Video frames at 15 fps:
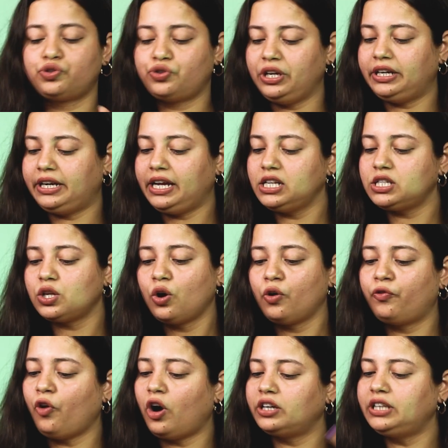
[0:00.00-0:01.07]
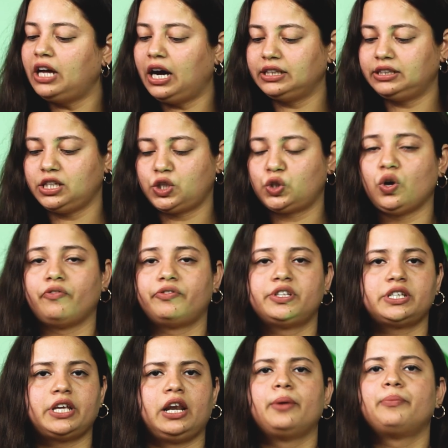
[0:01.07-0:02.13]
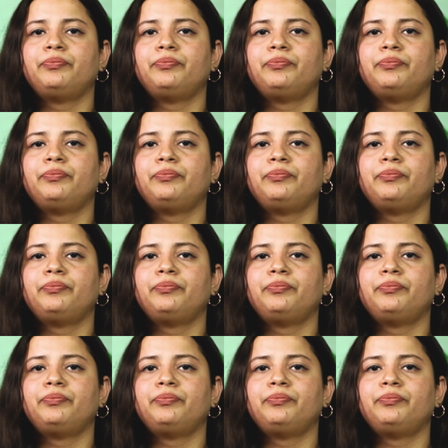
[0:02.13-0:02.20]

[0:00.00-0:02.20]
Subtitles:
3 days for the other soft skill.